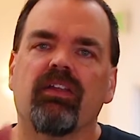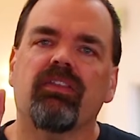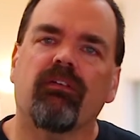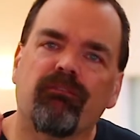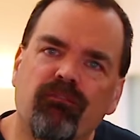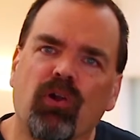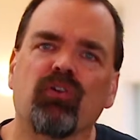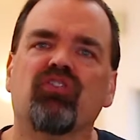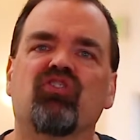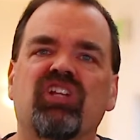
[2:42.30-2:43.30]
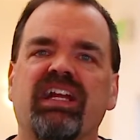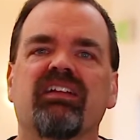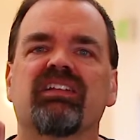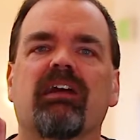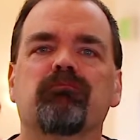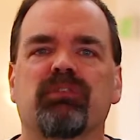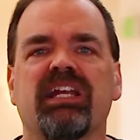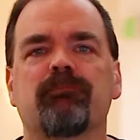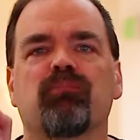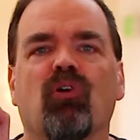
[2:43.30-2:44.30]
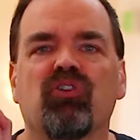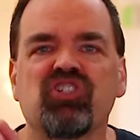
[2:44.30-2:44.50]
the first thing that people